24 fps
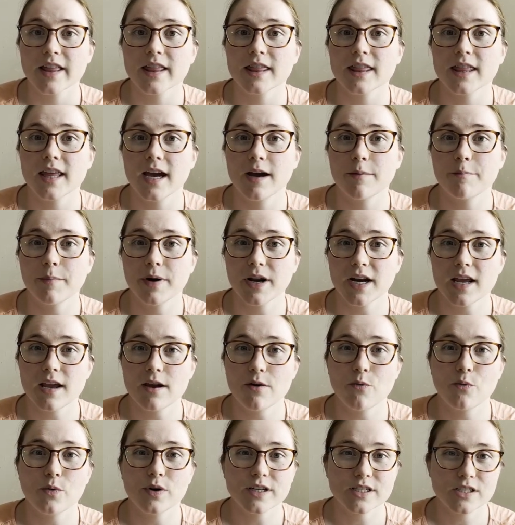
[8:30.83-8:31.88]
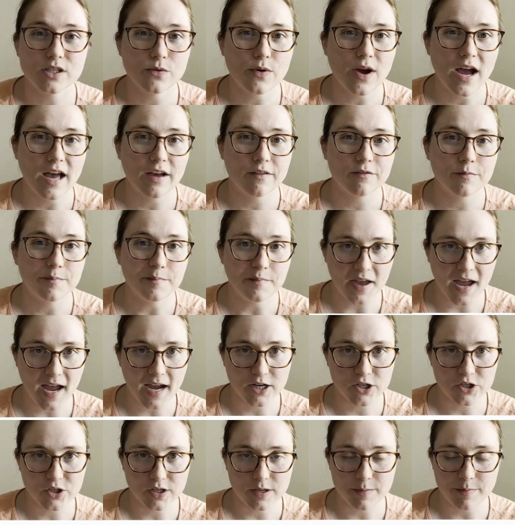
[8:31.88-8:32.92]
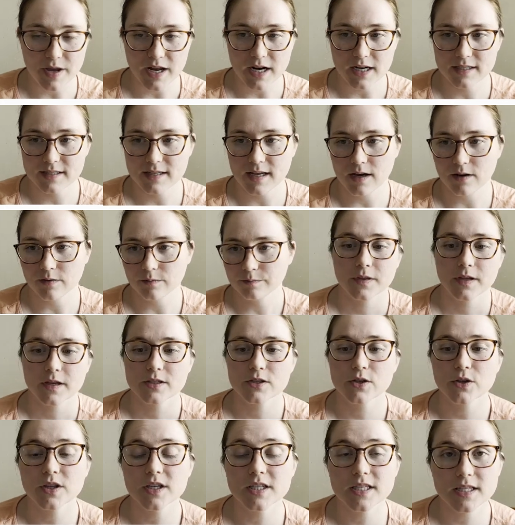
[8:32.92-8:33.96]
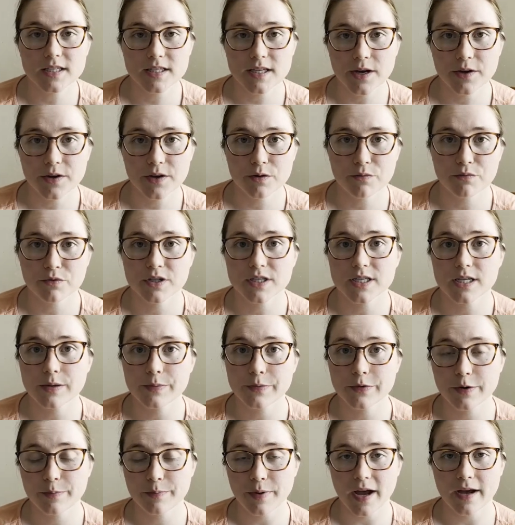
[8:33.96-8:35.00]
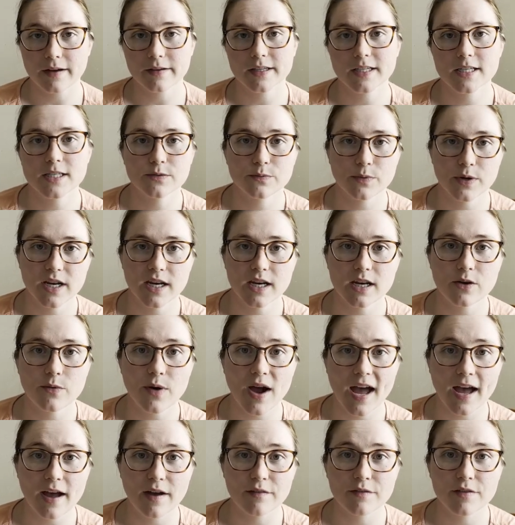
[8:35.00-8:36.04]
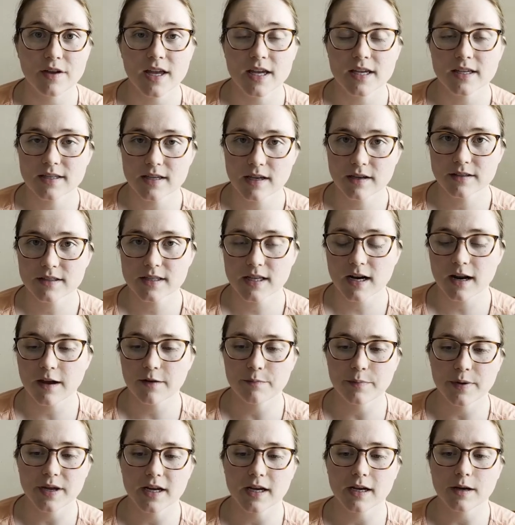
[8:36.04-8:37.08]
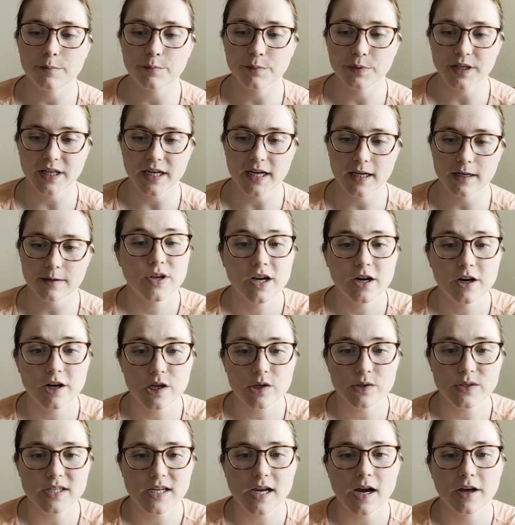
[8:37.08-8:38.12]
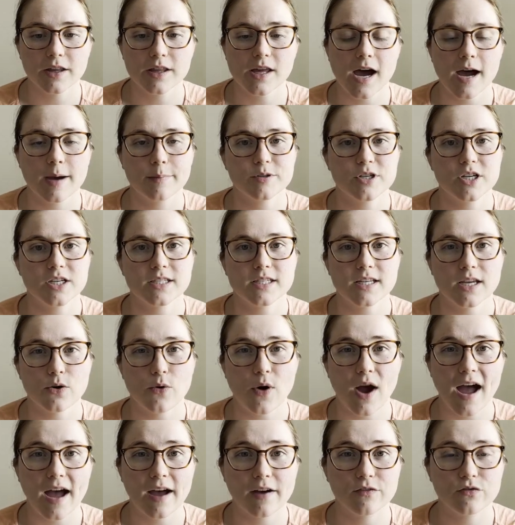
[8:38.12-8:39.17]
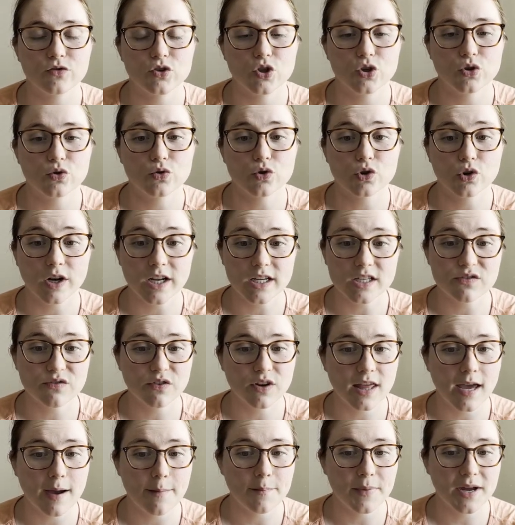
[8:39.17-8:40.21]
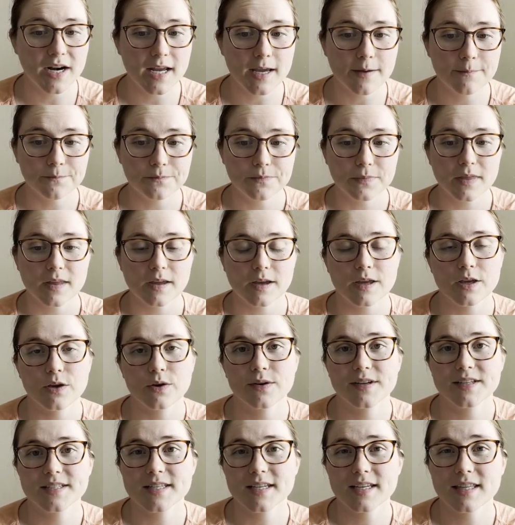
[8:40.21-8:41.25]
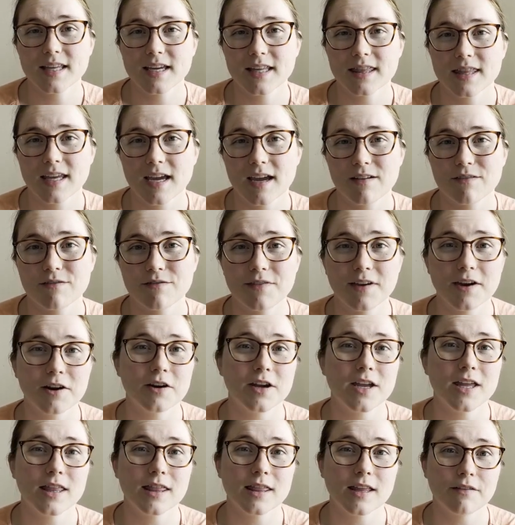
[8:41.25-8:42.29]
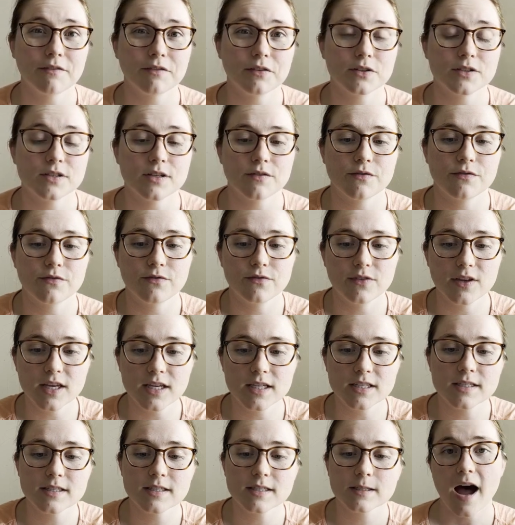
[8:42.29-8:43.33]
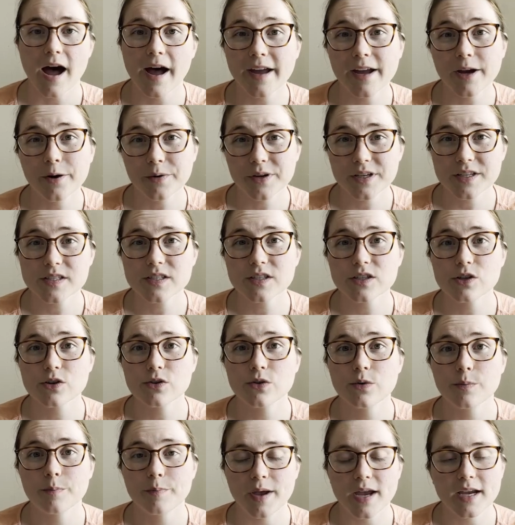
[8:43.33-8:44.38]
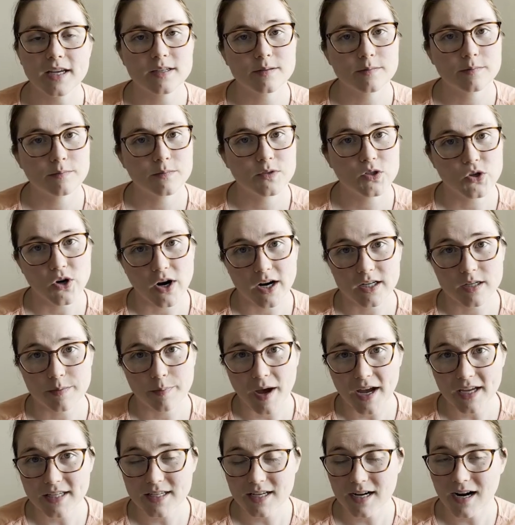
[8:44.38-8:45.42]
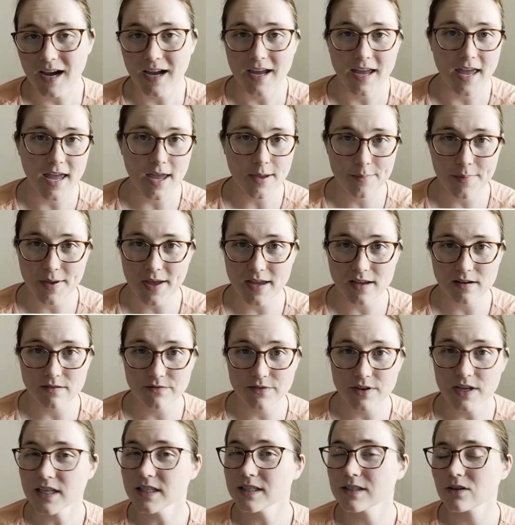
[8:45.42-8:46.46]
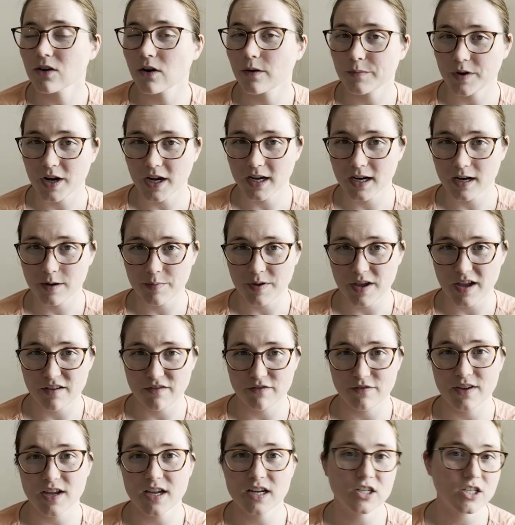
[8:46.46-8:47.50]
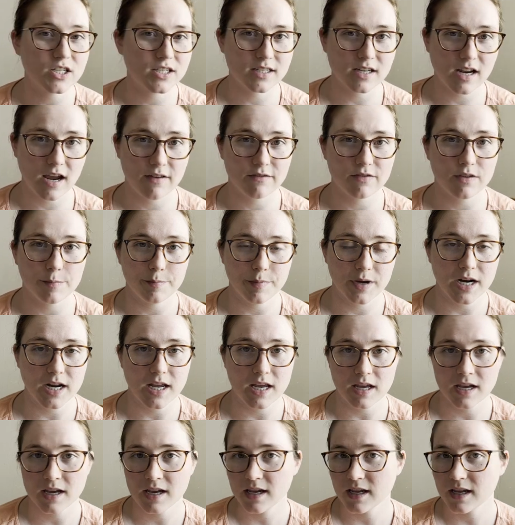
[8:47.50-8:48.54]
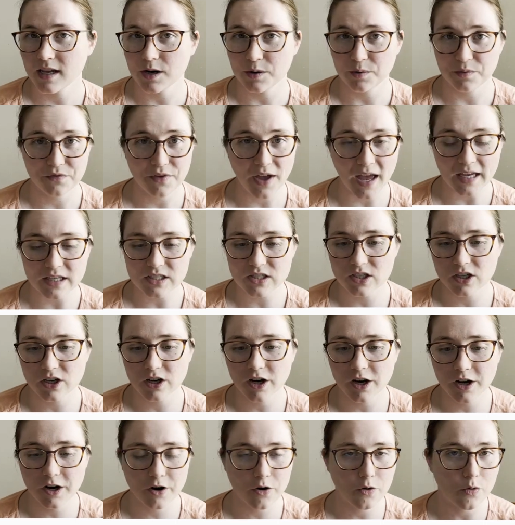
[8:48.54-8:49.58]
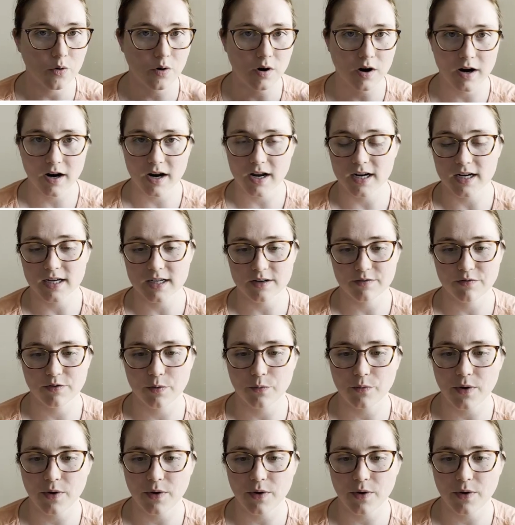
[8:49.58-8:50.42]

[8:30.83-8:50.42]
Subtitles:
that money once you have actually made a sale. So this is how you redeem your balance when you have sales that have been completed. Here you see all the options that you have to transfer that money. You can see that they have varying levels of fees. I always do bank direct deposit. I hate paying fees, so I'm not gonna pay a fee just to have the money, you know, faster or in a different